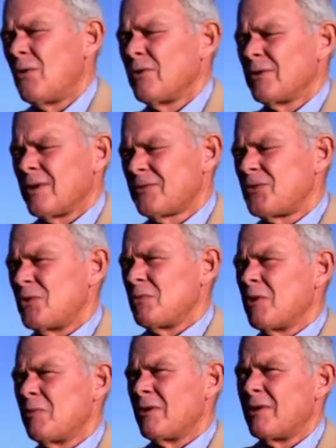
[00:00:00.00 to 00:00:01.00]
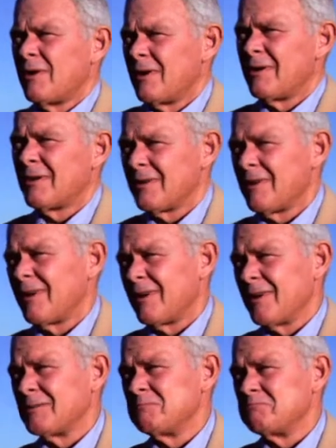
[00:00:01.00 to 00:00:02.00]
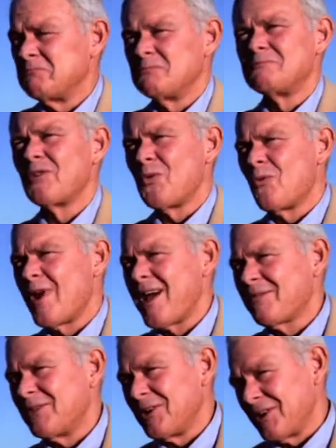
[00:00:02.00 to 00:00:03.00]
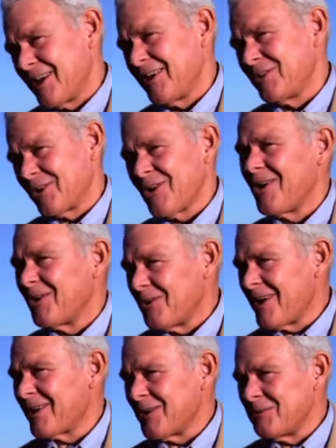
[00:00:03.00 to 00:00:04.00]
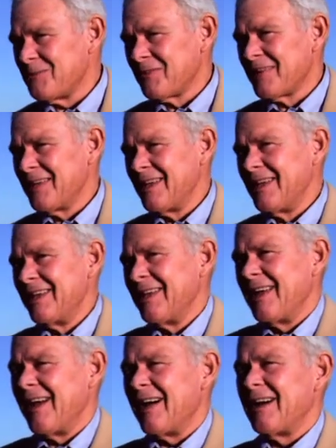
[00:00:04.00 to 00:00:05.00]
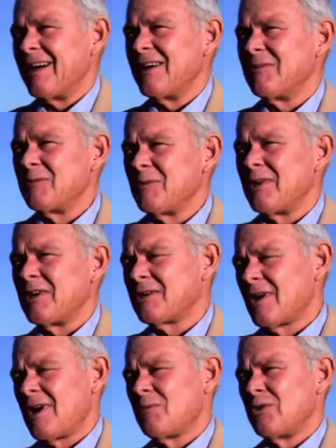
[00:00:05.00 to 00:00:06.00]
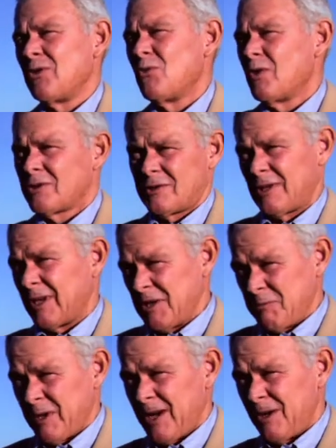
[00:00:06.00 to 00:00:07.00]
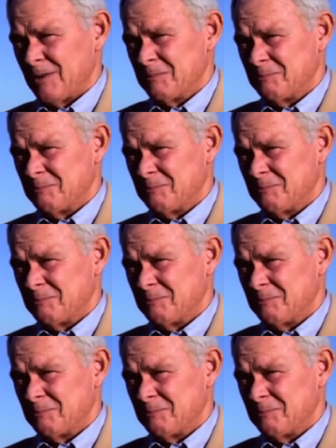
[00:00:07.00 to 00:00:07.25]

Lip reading: old enough to remember rafting down the Colorado at a time when there wasn't a Lake Powell,